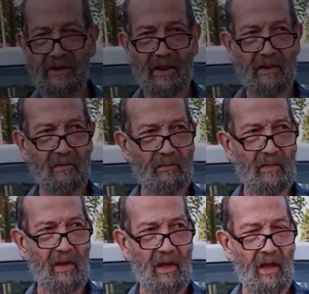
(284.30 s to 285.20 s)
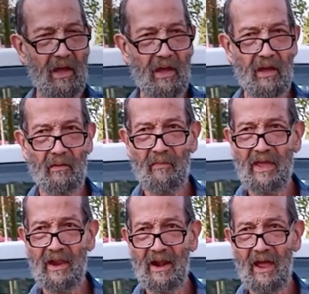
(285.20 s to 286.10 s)
They take a
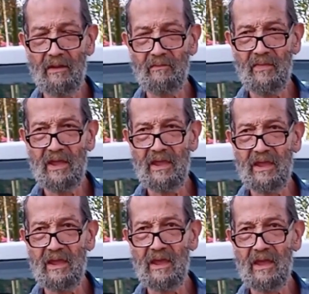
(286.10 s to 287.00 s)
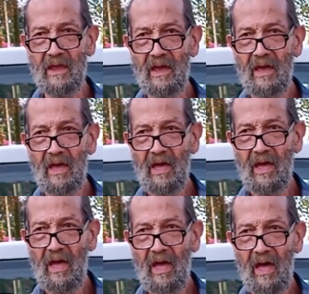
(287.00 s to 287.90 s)
man like me.
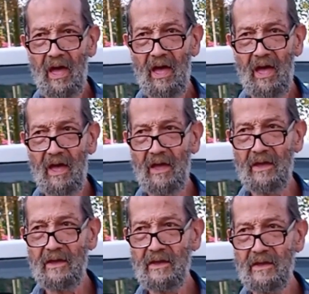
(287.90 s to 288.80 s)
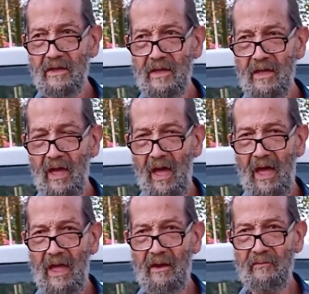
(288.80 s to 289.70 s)
I
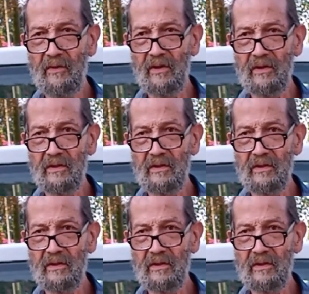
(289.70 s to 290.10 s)
have